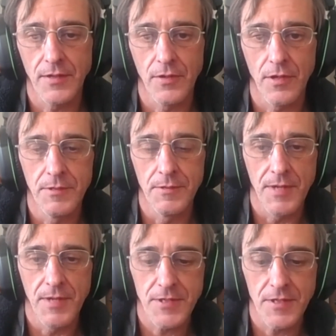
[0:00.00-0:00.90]
The global
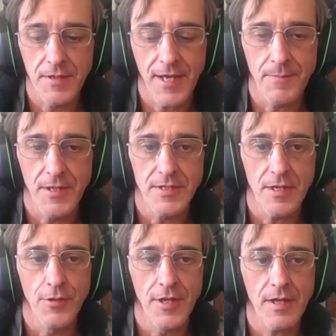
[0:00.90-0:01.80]
maps, CABI is
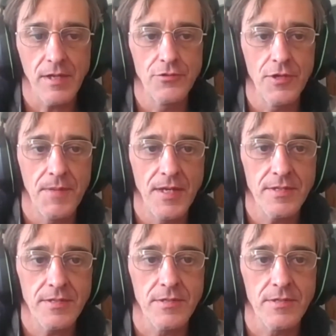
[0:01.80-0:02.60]
only country based,